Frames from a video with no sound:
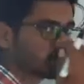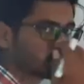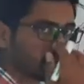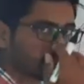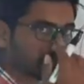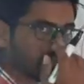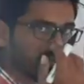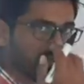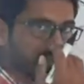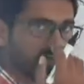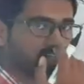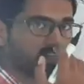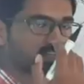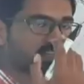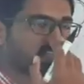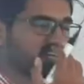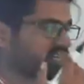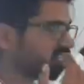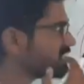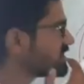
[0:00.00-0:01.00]
of
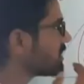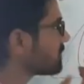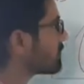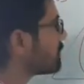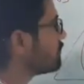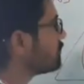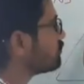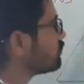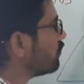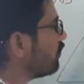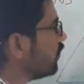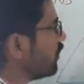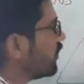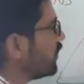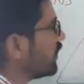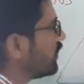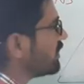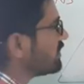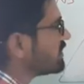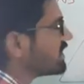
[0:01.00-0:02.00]
this nasal septum. So
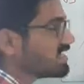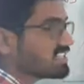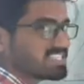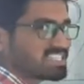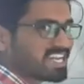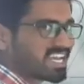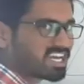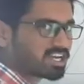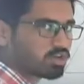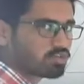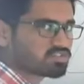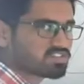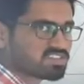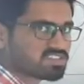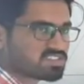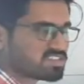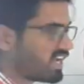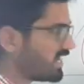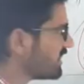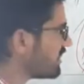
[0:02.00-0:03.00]
there is a
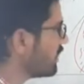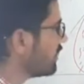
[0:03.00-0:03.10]
necrosis, right?